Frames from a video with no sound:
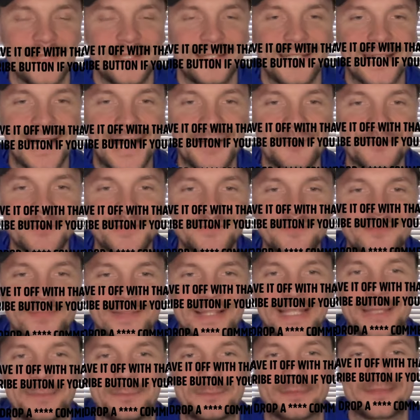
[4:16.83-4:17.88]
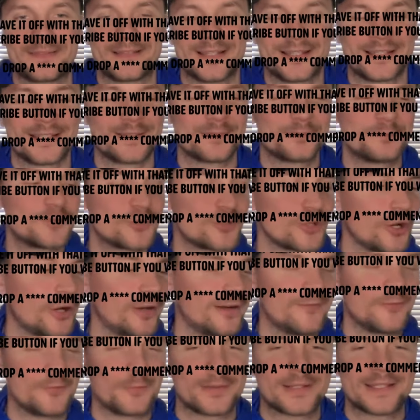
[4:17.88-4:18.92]
Kalvin Phillips. I'm
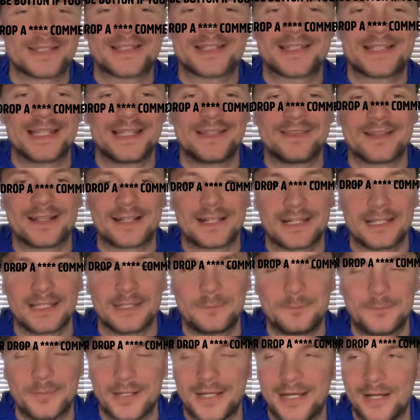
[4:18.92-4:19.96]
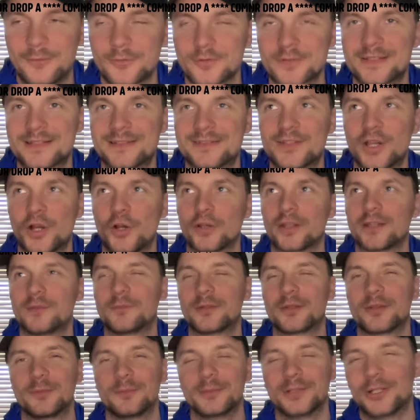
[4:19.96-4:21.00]
sure everybody's seen the clip. I was toying
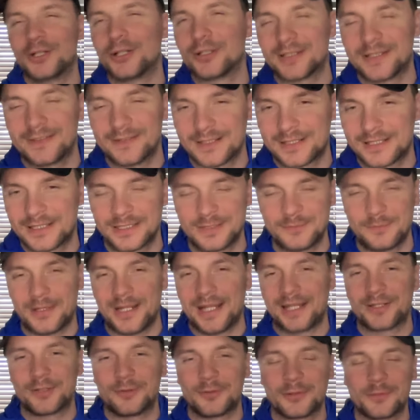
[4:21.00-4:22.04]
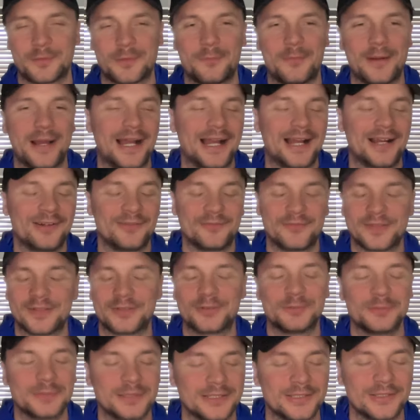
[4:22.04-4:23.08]
with uploading the clip, but I don't want to be part of the
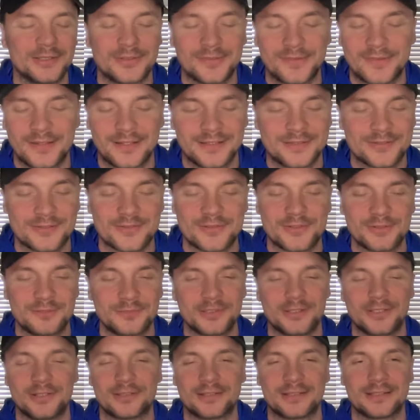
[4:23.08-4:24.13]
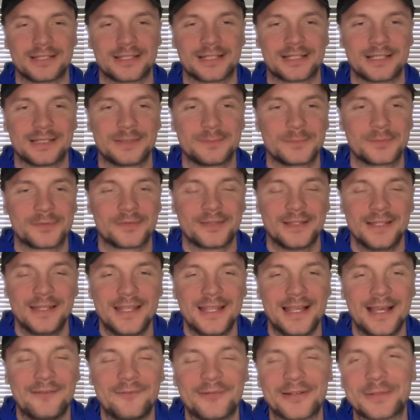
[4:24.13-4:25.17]
uploads that just uploading the clips.
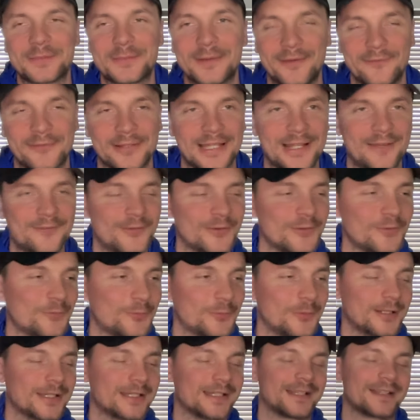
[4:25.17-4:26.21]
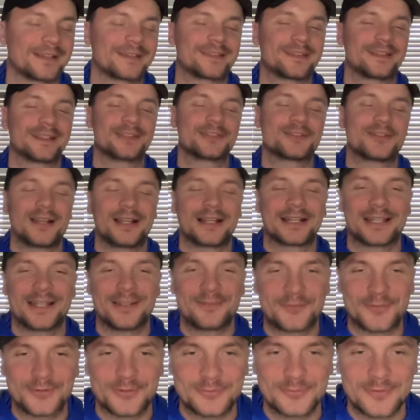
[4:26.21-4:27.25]
I've had a bit of a laugh on Twitter yesterday trying to get a
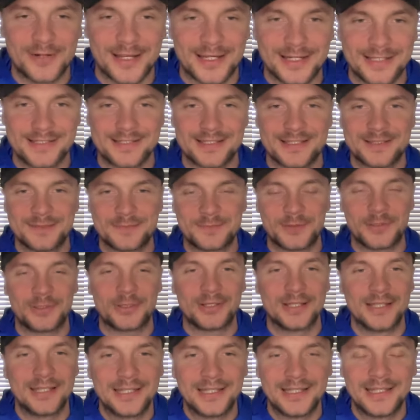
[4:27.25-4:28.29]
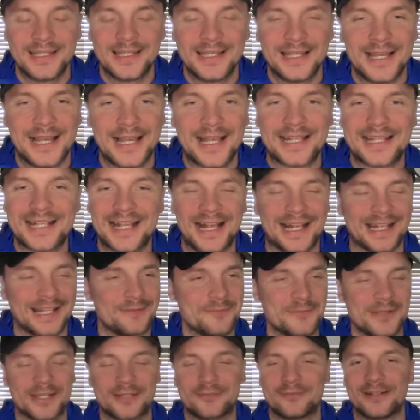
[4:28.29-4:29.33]
few rises, but I can't
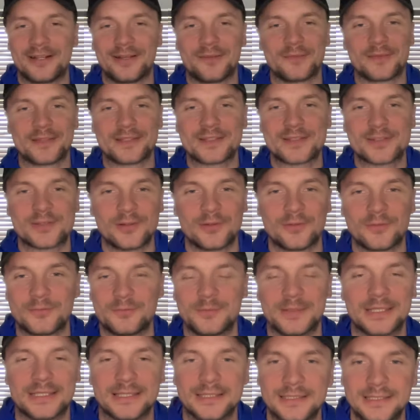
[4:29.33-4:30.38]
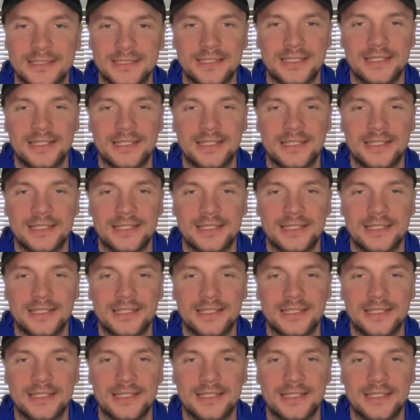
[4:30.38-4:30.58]
get made around this stuff, me.